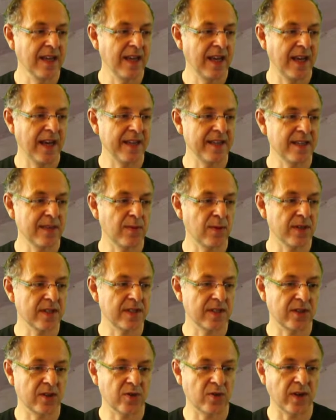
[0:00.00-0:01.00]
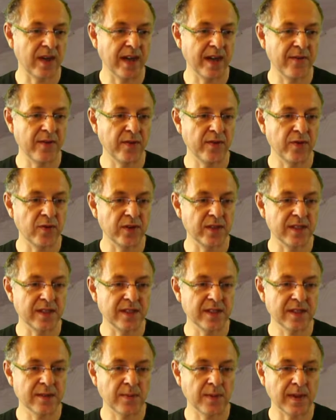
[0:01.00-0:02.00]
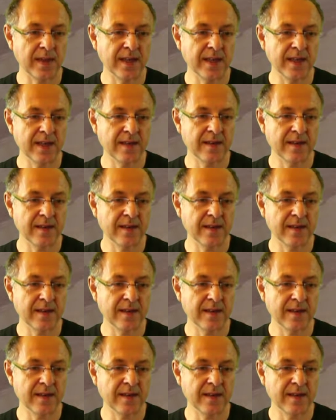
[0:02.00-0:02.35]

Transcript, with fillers: And this was the driver for the display.